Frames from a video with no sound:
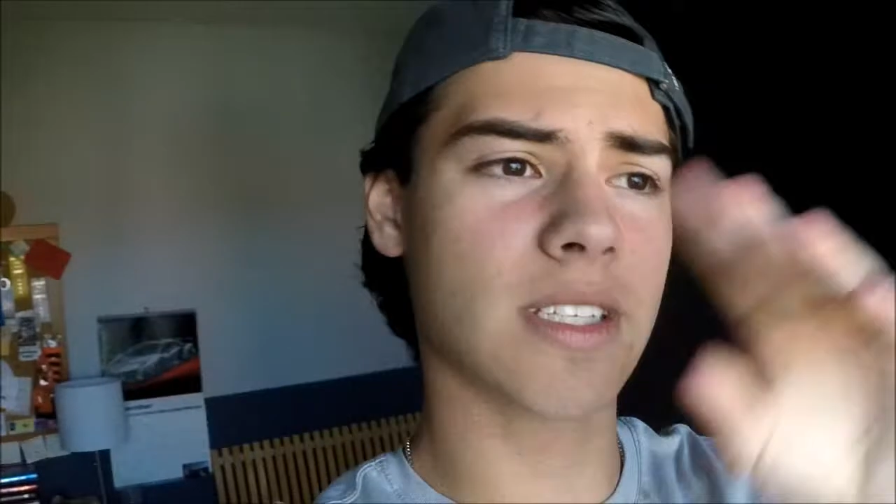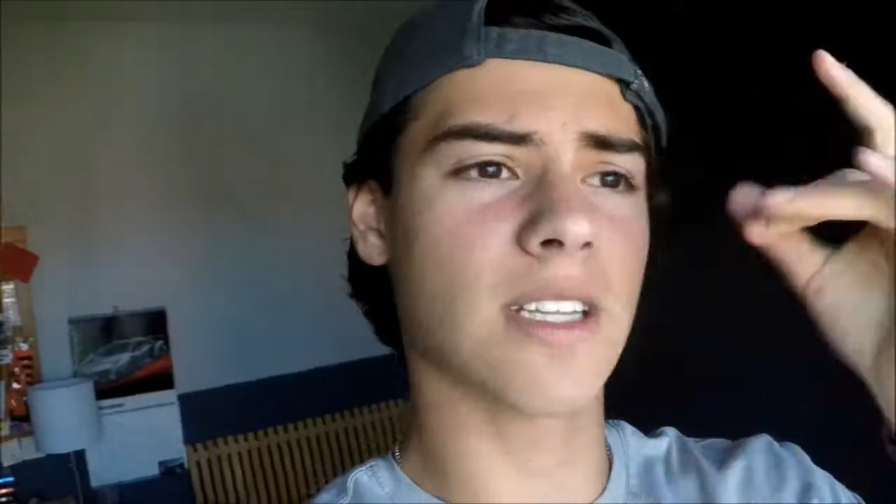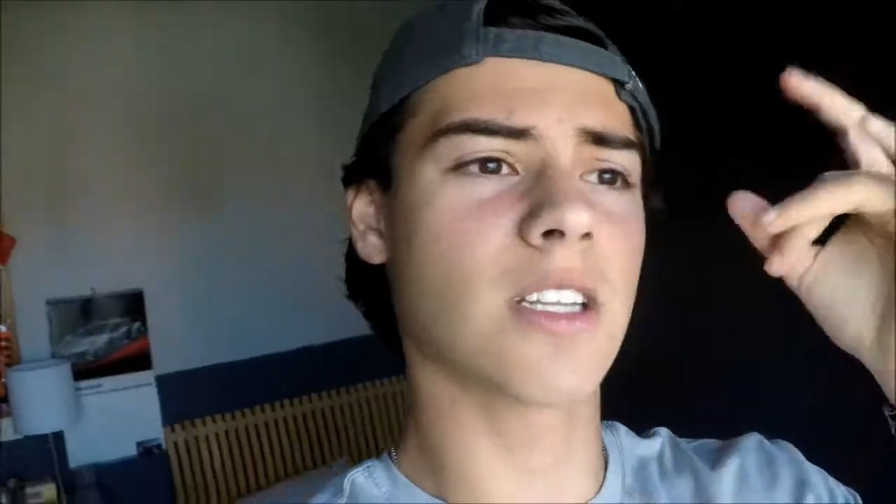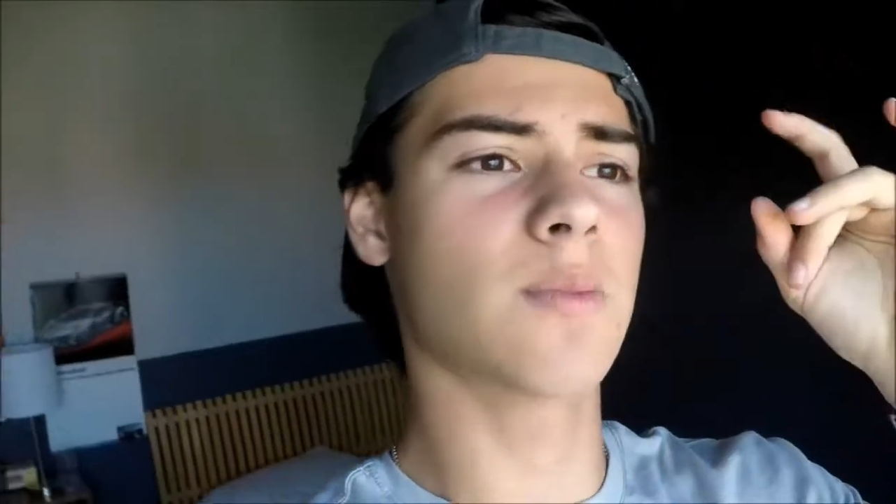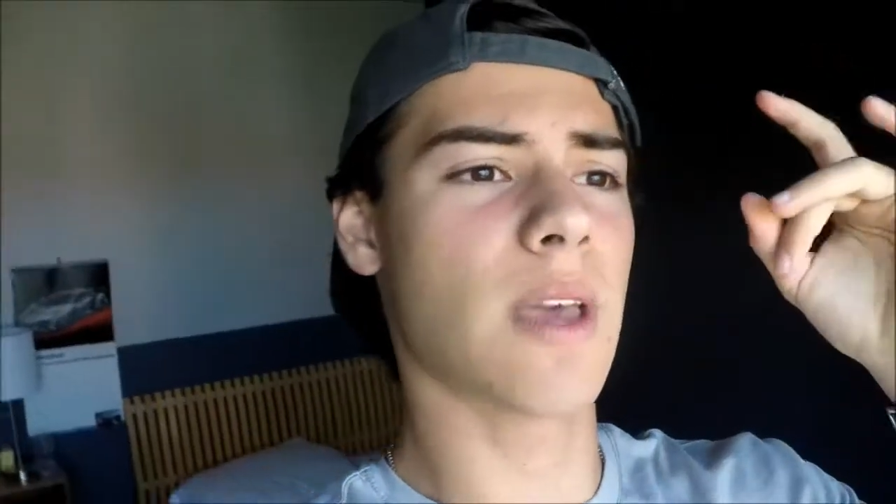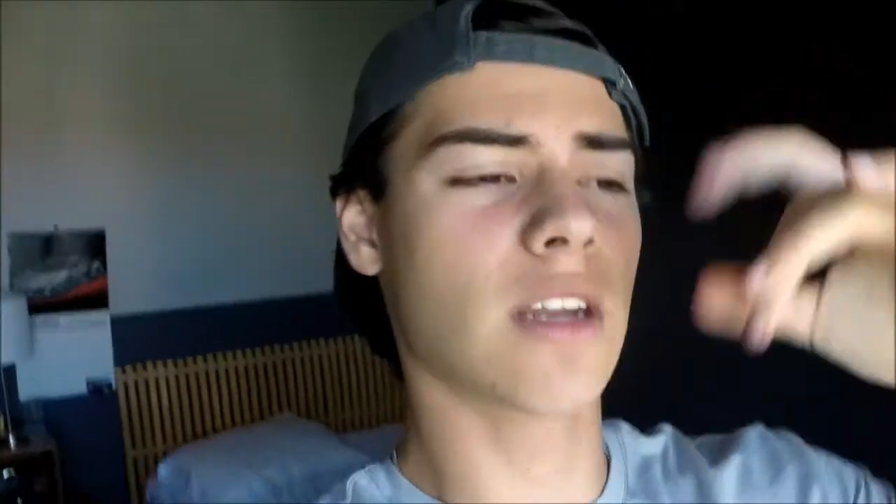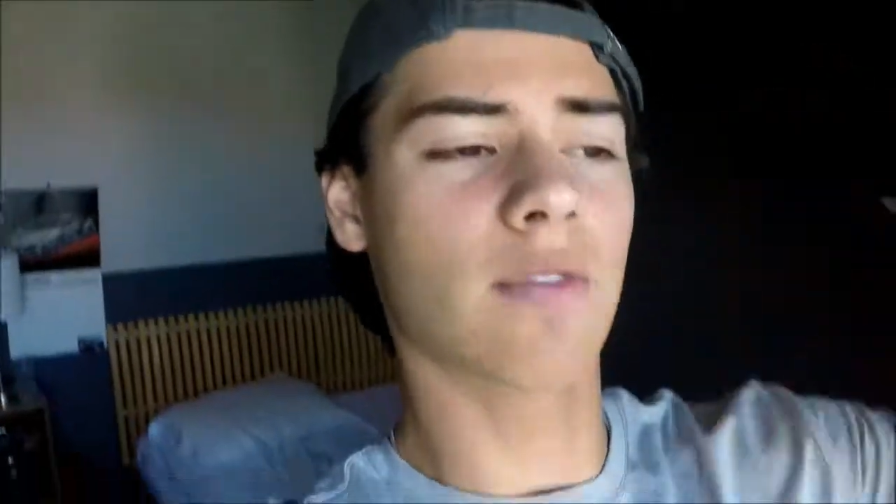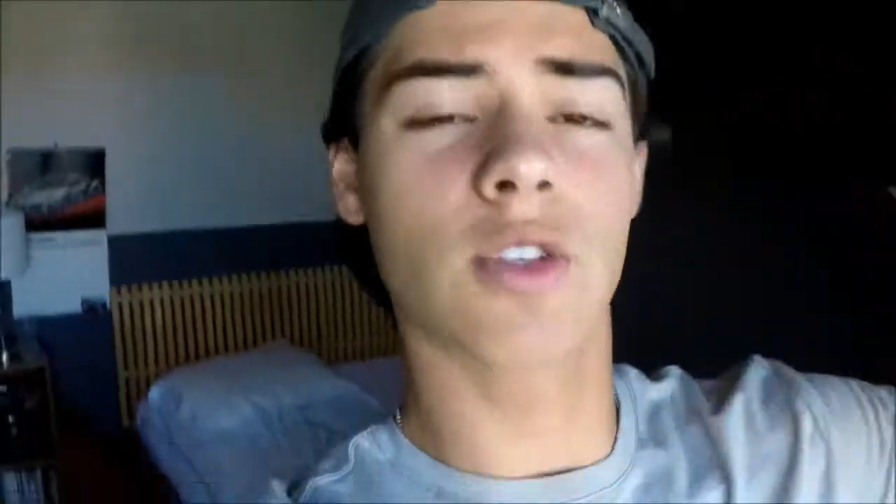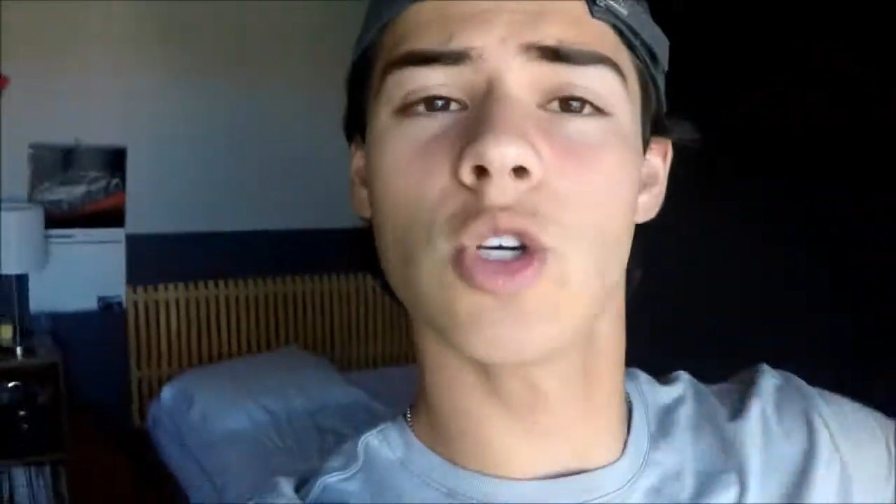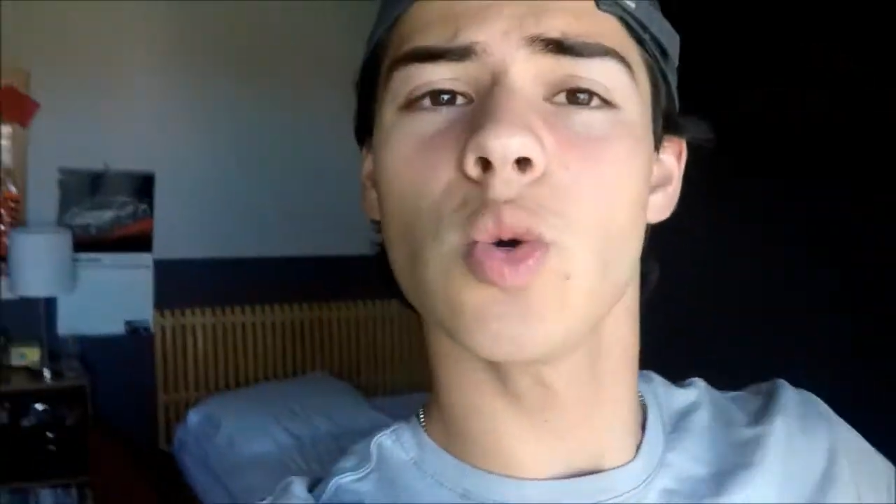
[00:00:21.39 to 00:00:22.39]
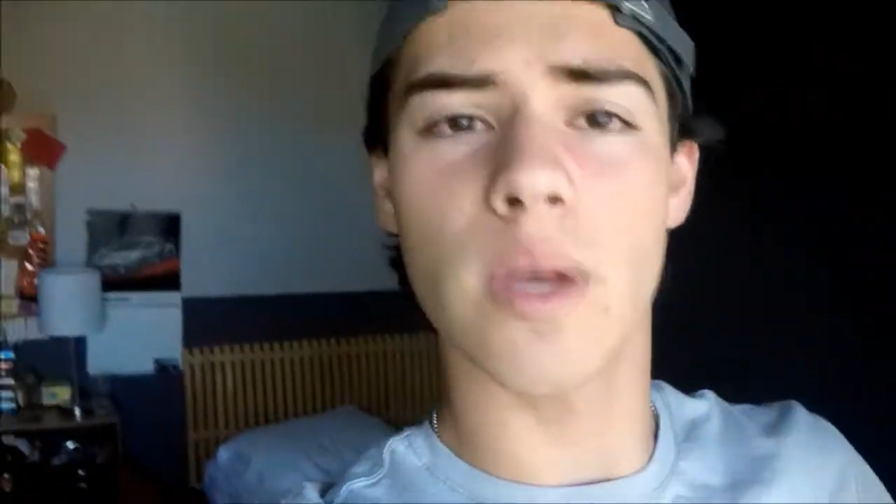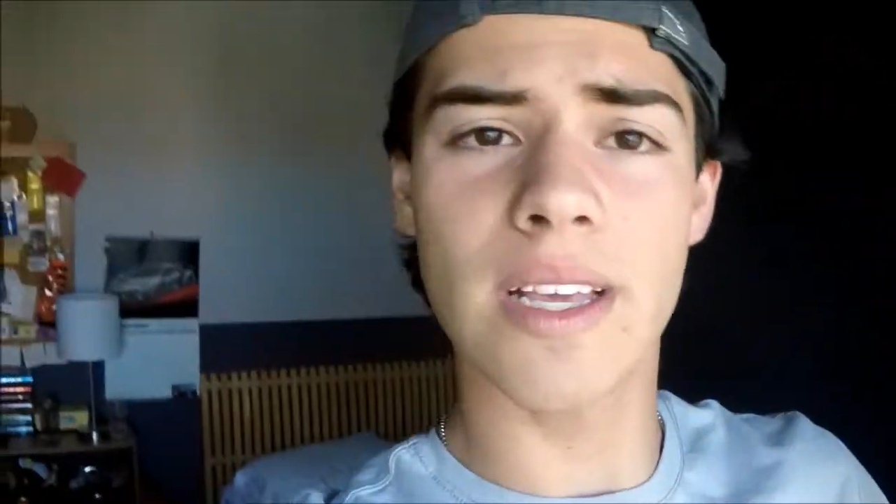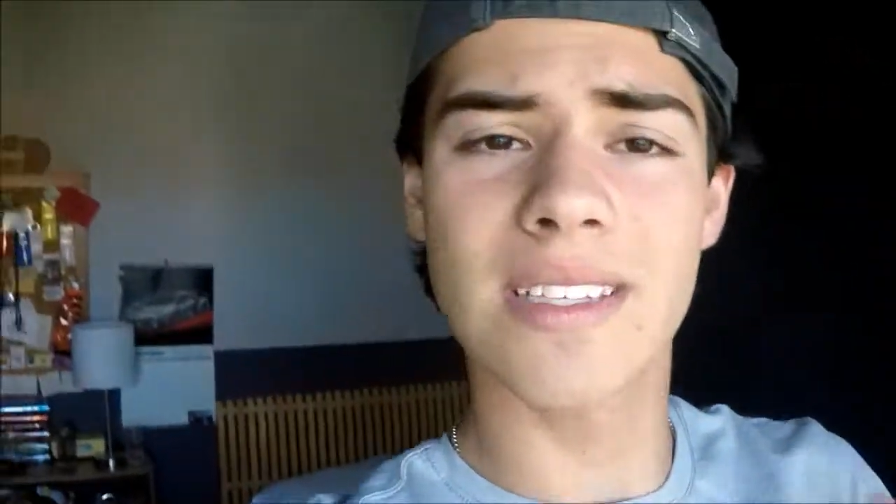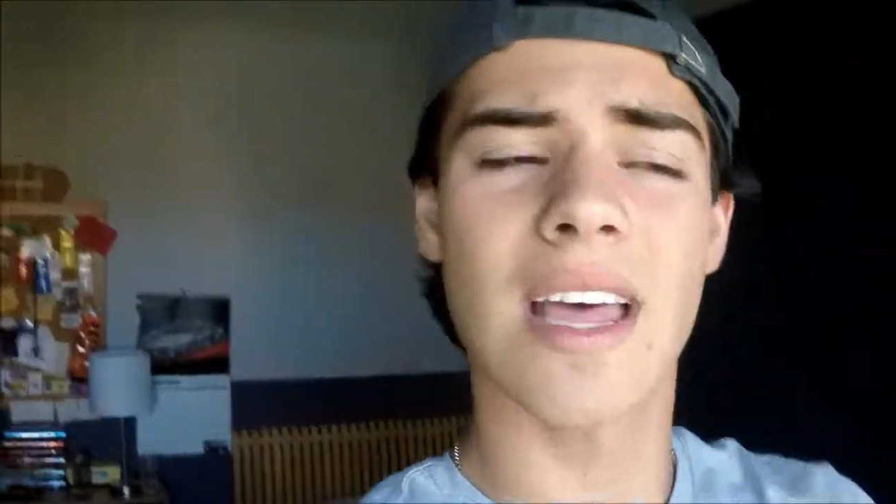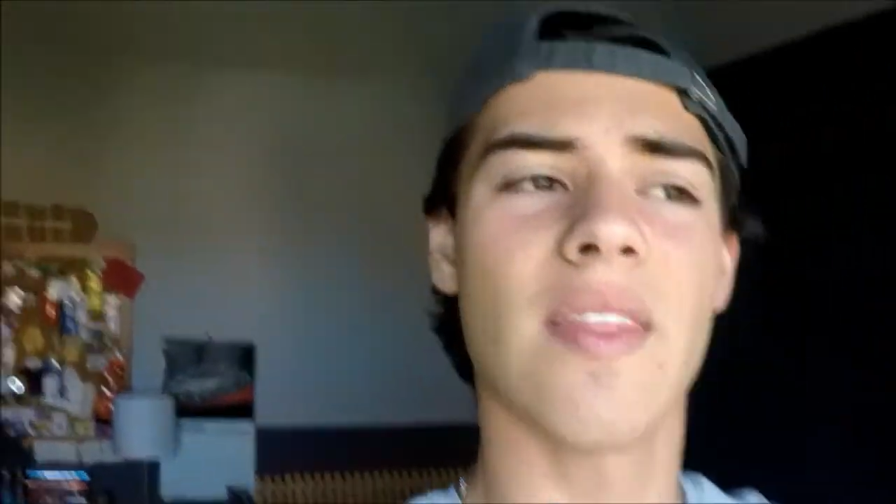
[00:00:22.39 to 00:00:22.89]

in the span of 2 weeks.